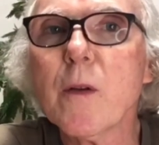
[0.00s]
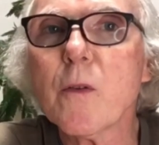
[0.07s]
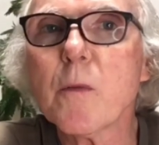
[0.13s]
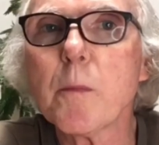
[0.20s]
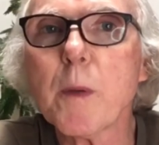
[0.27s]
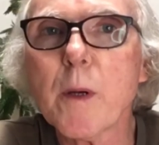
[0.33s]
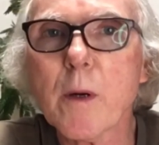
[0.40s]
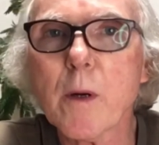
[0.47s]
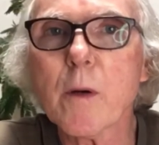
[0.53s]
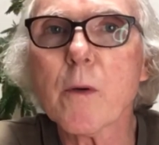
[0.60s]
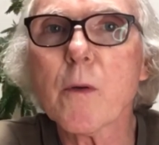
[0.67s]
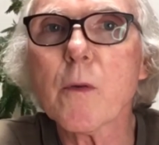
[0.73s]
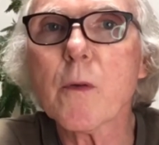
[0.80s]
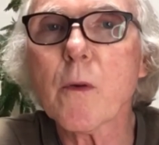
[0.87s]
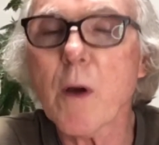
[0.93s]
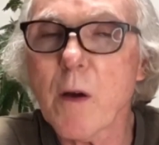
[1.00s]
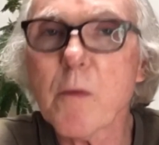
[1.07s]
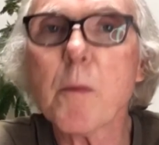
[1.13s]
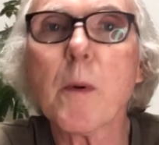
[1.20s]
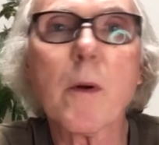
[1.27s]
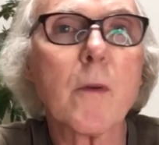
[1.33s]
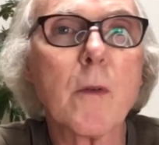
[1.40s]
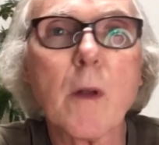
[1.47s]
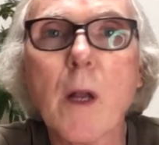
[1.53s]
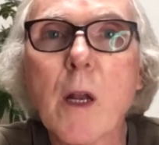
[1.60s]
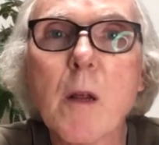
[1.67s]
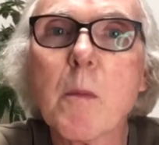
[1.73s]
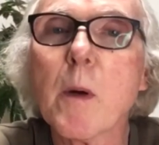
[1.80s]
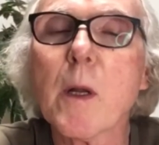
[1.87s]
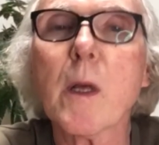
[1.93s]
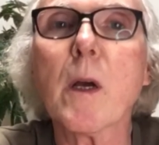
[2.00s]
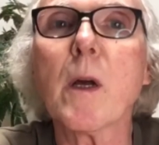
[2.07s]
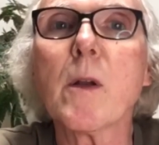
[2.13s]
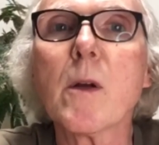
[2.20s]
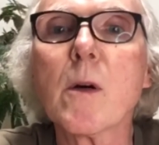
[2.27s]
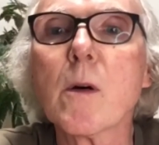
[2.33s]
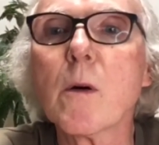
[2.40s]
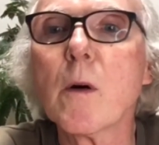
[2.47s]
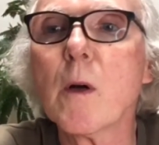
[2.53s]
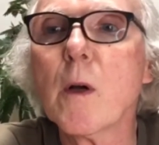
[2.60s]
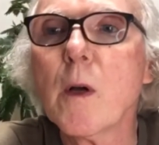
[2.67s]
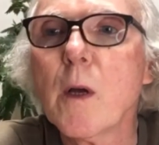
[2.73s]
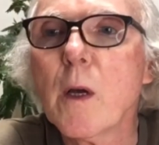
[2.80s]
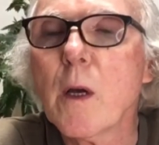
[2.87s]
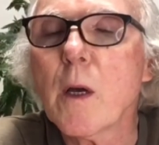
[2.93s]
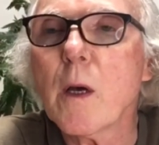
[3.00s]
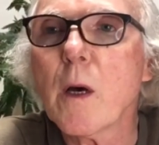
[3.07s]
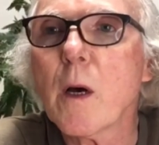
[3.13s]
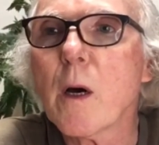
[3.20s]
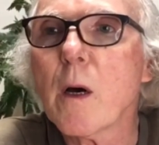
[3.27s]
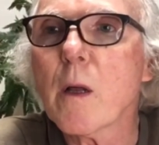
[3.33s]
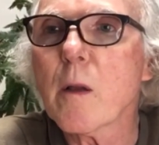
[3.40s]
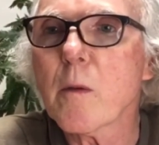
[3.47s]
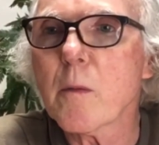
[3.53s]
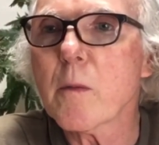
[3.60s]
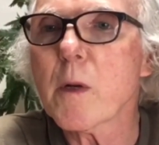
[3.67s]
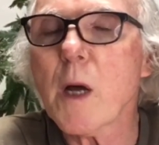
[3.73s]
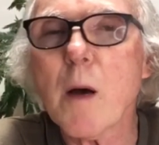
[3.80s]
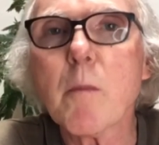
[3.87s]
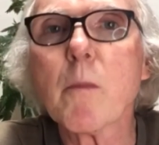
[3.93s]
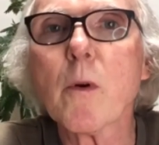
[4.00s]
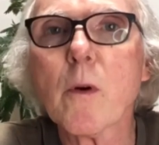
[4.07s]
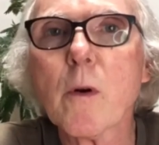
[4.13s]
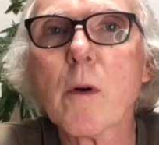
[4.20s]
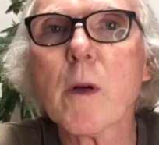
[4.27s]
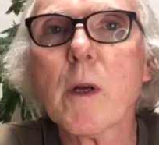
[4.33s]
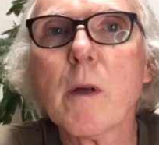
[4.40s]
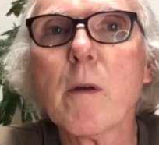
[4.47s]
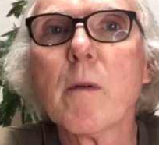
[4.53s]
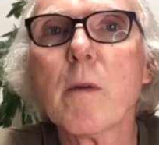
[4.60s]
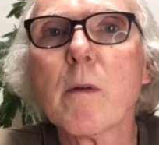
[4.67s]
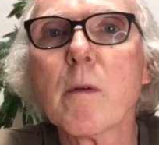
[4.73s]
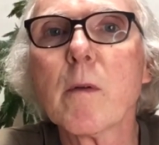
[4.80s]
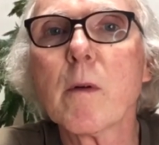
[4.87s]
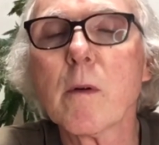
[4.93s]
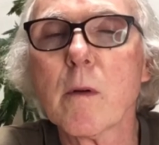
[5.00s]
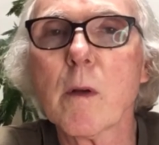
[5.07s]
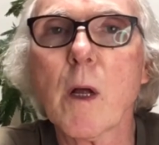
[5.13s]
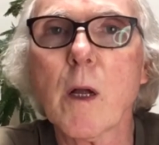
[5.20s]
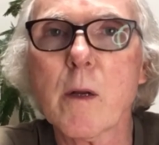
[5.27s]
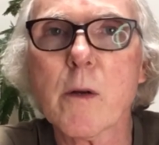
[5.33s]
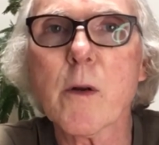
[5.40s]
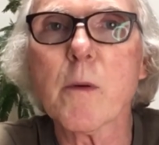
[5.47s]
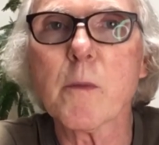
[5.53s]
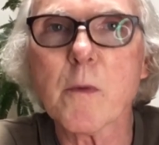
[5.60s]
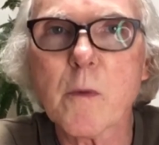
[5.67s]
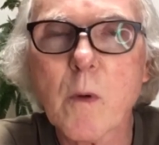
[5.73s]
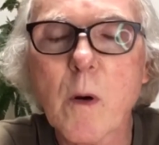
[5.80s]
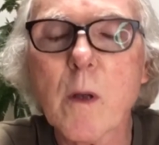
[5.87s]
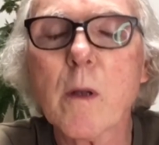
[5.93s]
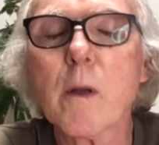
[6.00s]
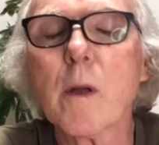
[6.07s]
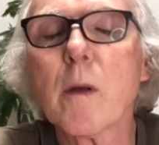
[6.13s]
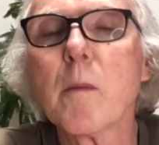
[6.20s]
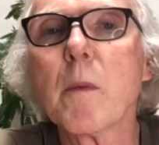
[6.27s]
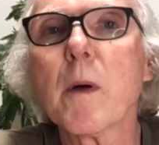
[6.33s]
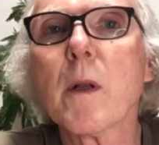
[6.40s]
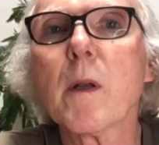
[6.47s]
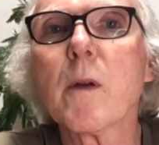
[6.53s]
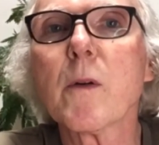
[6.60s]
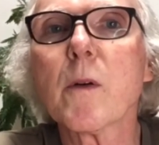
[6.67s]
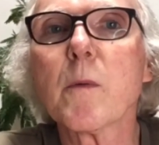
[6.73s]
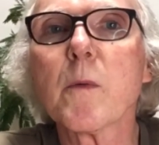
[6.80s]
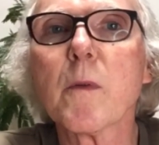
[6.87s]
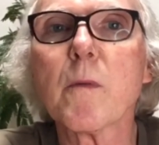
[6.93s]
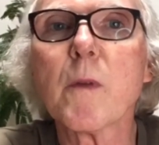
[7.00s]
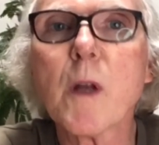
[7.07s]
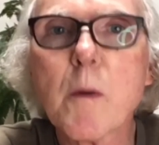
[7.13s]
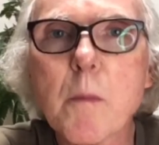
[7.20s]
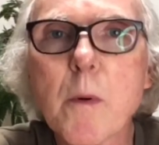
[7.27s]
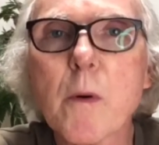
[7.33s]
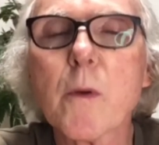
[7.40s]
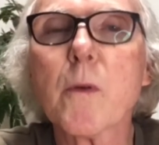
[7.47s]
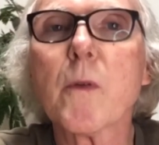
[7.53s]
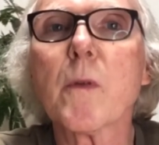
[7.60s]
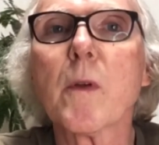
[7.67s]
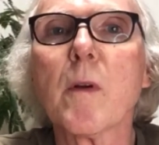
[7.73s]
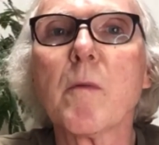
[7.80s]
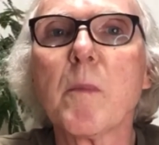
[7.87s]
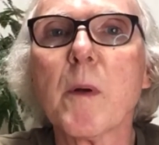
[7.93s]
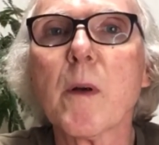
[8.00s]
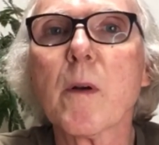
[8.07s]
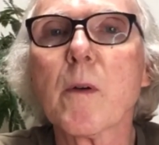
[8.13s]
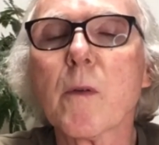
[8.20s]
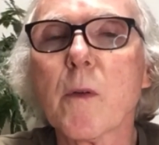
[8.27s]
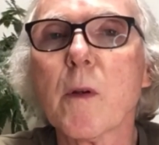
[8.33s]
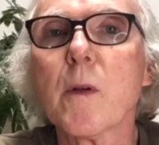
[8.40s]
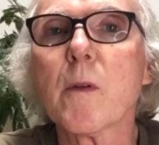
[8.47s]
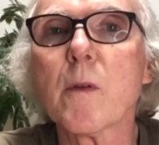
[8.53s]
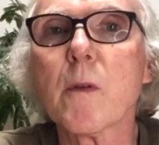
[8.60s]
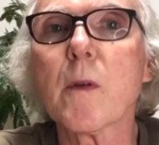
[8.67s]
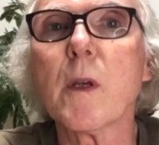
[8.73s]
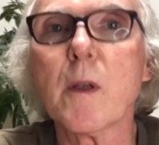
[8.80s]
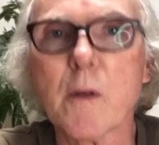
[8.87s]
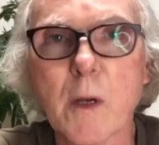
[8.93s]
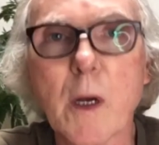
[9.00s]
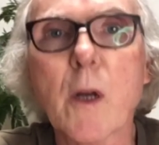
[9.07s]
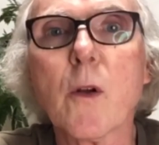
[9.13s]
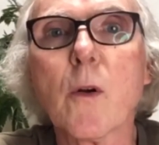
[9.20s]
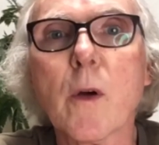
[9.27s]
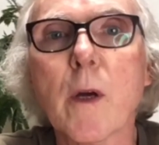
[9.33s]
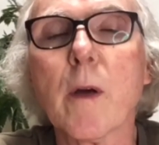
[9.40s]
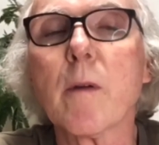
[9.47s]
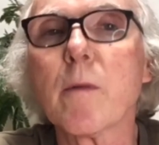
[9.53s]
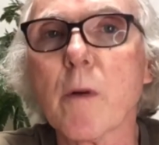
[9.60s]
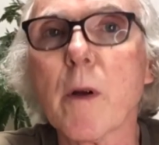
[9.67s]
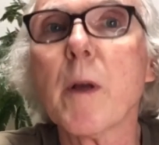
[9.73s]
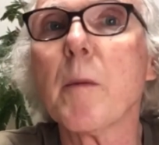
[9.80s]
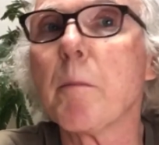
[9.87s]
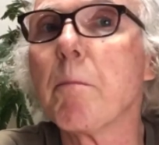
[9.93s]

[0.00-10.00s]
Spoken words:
beers, craft beers, than anybody I know. The top brewery, not in terms of quality, but in terms of numbers of beers, is Ise Kadoya for him.